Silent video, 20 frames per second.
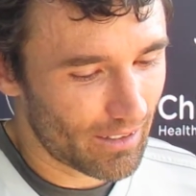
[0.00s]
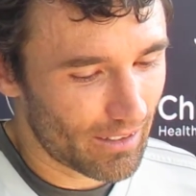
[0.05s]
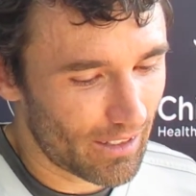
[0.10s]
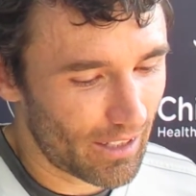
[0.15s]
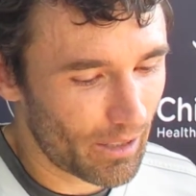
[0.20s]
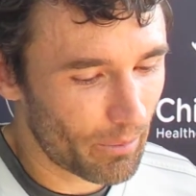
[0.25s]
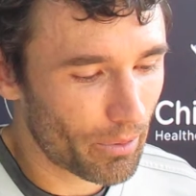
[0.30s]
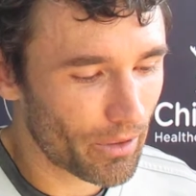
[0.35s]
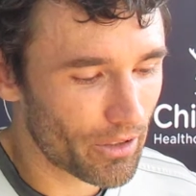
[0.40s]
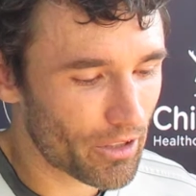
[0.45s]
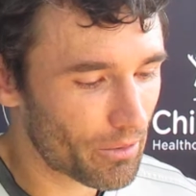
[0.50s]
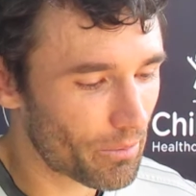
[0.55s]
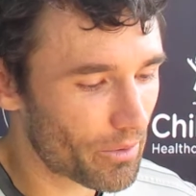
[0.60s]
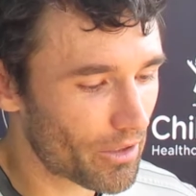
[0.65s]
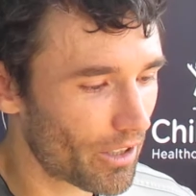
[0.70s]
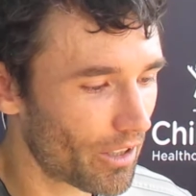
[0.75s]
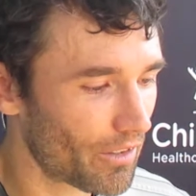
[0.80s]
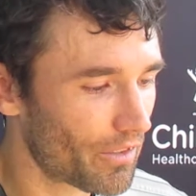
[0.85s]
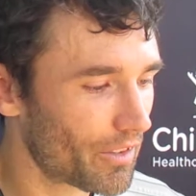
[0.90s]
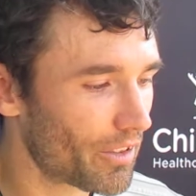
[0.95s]
he puts
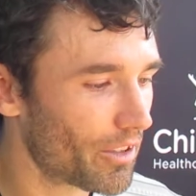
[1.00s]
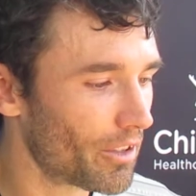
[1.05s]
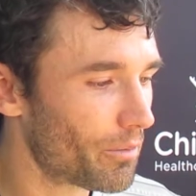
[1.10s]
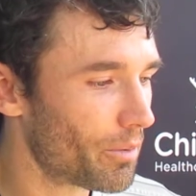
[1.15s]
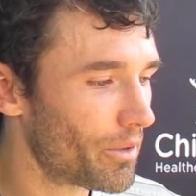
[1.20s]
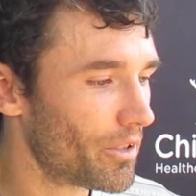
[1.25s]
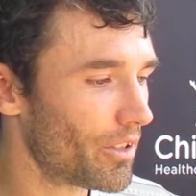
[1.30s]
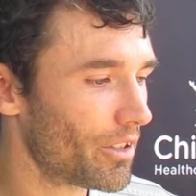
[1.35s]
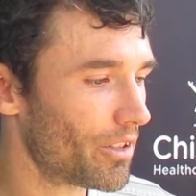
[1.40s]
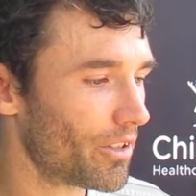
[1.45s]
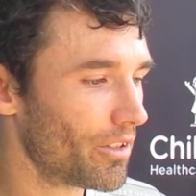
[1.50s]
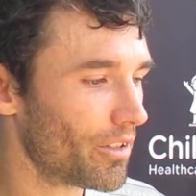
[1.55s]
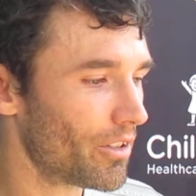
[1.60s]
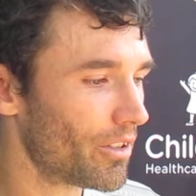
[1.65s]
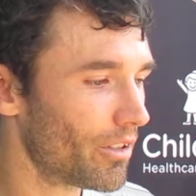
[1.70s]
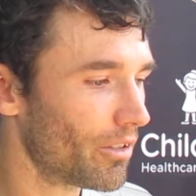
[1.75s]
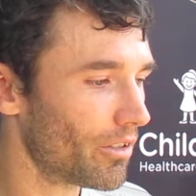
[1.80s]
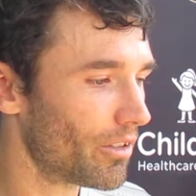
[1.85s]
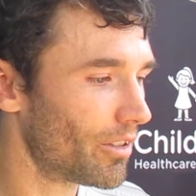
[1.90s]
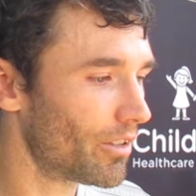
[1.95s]
himself in good positions. You
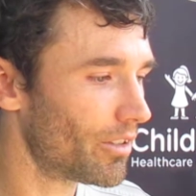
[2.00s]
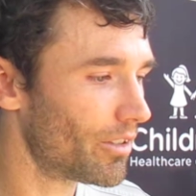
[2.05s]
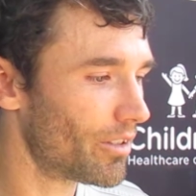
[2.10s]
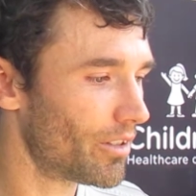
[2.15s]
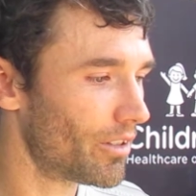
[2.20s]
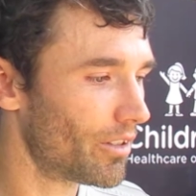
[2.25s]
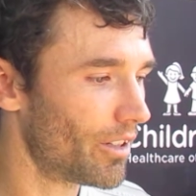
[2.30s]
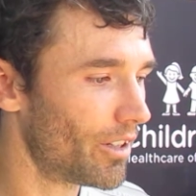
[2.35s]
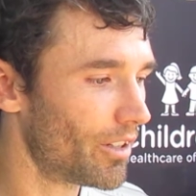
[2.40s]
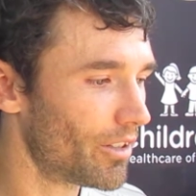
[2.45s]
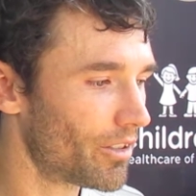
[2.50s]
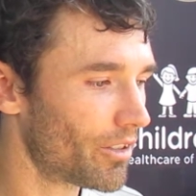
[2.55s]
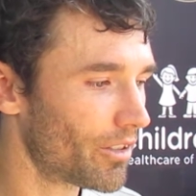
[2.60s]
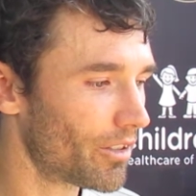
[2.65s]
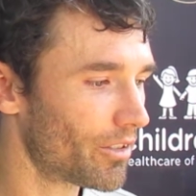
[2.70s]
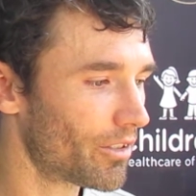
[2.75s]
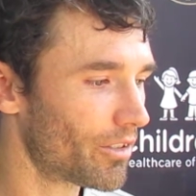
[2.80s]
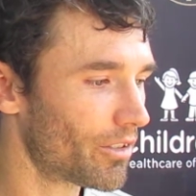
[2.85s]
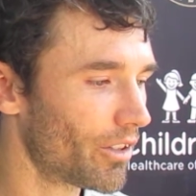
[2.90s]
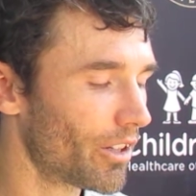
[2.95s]
know, he's a
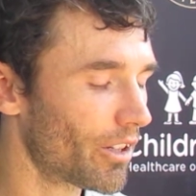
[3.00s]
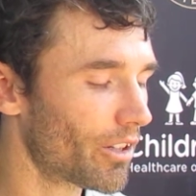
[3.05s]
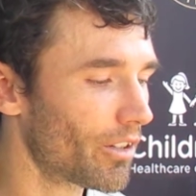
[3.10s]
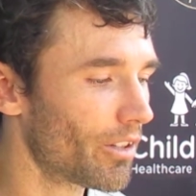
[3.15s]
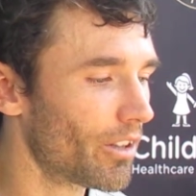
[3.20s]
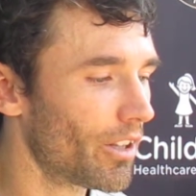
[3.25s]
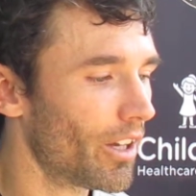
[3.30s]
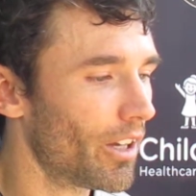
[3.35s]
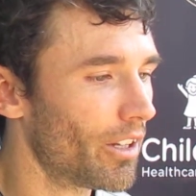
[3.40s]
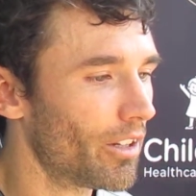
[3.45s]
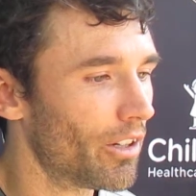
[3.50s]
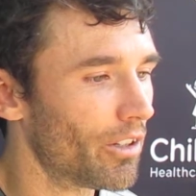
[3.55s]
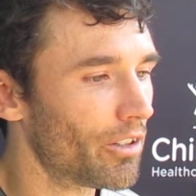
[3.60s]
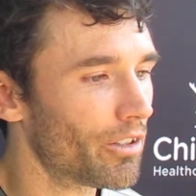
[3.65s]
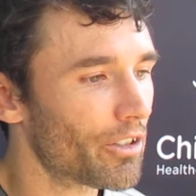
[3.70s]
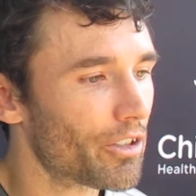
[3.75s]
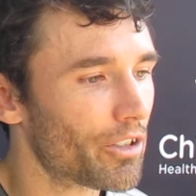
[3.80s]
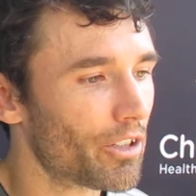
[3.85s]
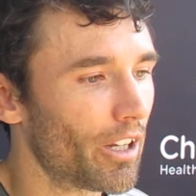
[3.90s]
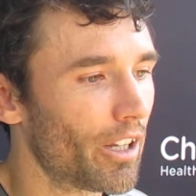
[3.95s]
striker that
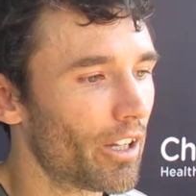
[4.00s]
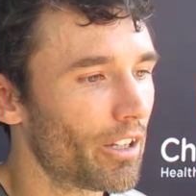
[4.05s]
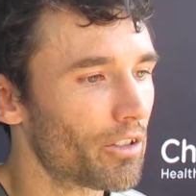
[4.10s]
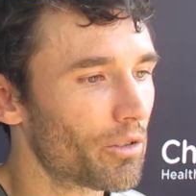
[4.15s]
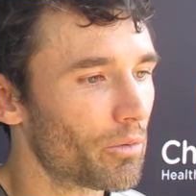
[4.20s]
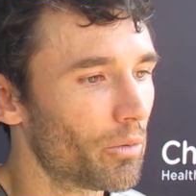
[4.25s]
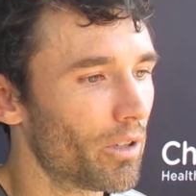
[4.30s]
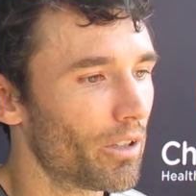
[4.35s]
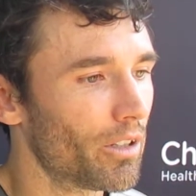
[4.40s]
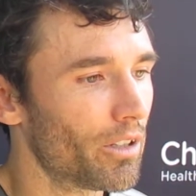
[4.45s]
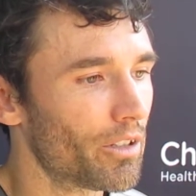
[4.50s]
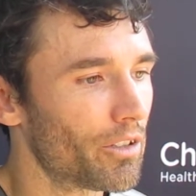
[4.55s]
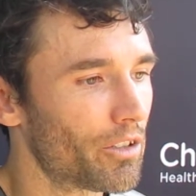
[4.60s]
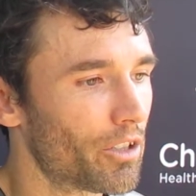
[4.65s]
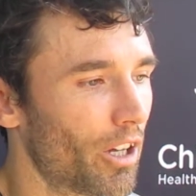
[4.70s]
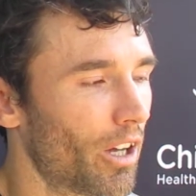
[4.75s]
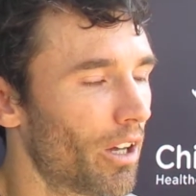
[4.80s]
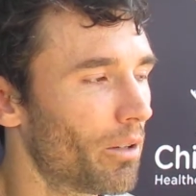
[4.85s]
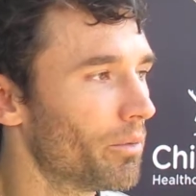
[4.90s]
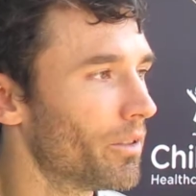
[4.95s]
understands what his
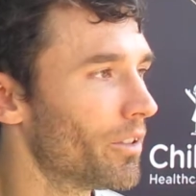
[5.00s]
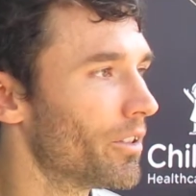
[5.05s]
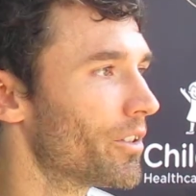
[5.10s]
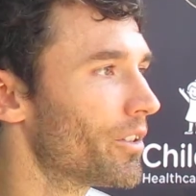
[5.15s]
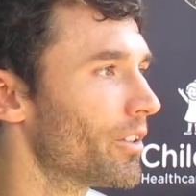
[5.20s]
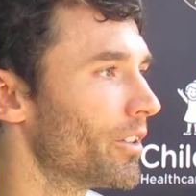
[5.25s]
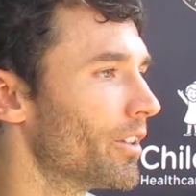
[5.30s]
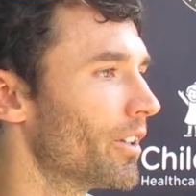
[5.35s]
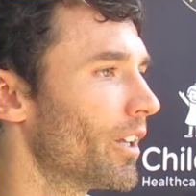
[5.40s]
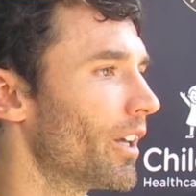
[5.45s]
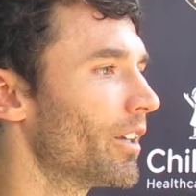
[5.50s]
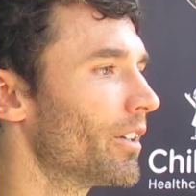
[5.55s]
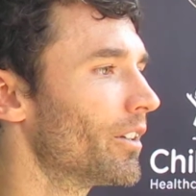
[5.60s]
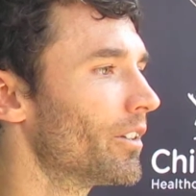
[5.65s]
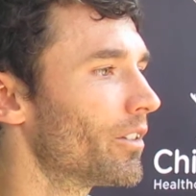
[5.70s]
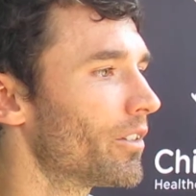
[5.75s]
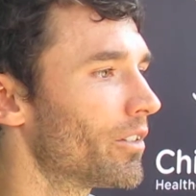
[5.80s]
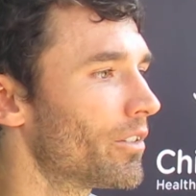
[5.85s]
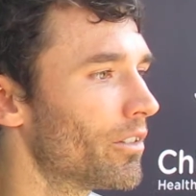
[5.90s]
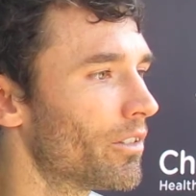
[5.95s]
job is, and that
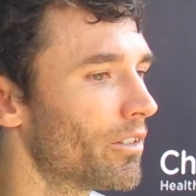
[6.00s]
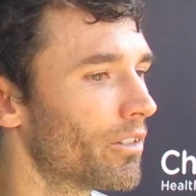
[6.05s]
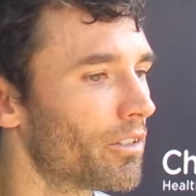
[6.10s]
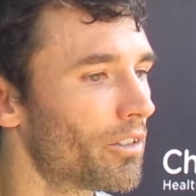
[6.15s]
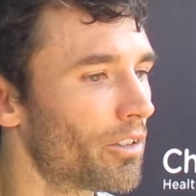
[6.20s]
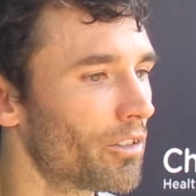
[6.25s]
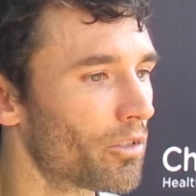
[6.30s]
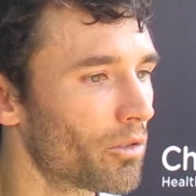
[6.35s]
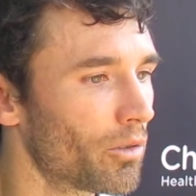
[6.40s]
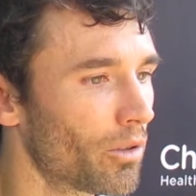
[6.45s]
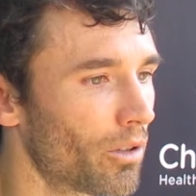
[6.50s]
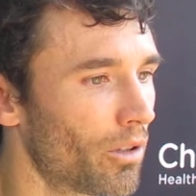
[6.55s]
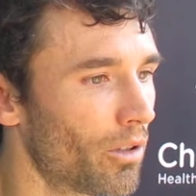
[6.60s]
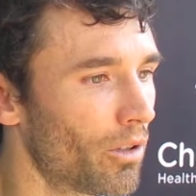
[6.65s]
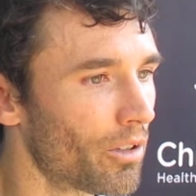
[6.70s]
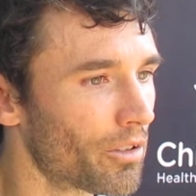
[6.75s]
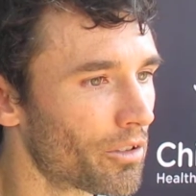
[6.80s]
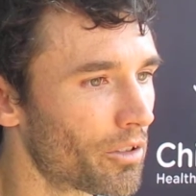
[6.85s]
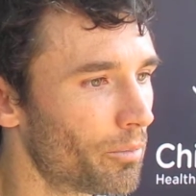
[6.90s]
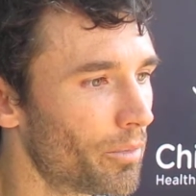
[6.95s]
is to score
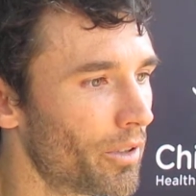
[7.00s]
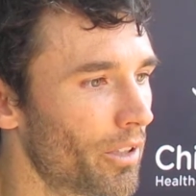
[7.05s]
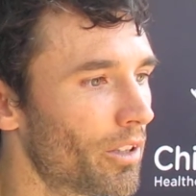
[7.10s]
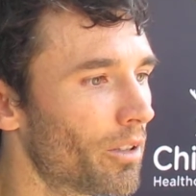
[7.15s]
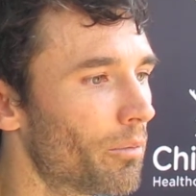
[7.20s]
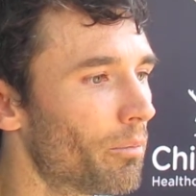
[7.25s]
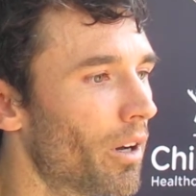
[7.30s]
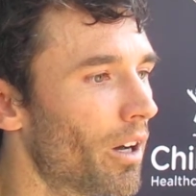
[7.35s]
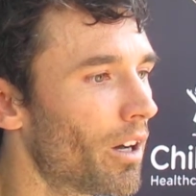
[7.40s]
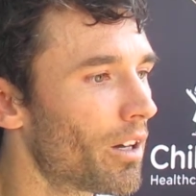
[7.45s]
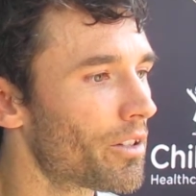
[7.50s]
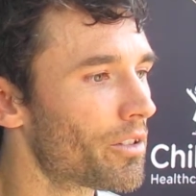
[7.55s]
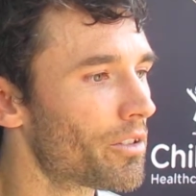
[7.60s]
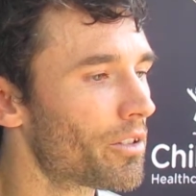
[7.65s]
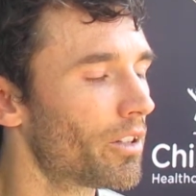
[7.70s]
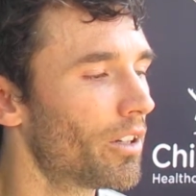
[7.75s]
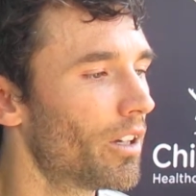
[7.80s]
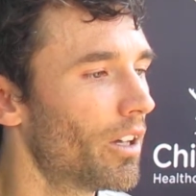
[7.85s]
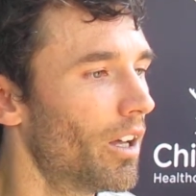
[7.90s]
goals, to be in the box.